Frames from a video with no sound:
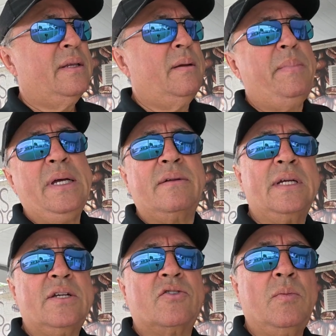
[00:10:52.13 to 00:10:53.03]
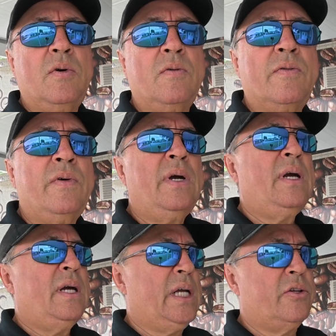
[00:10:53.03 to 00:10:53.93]
The beans needs to move.
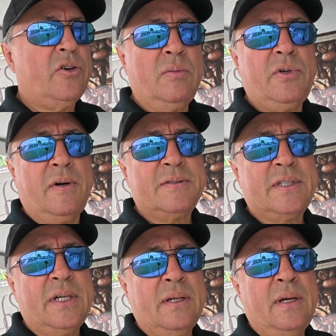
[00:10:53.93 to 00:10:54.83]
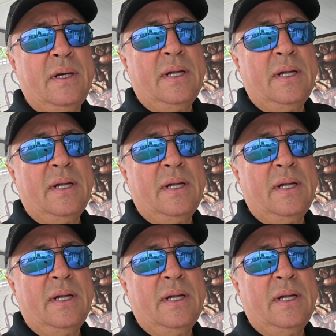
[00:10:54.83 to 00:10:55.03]
In drum roasting,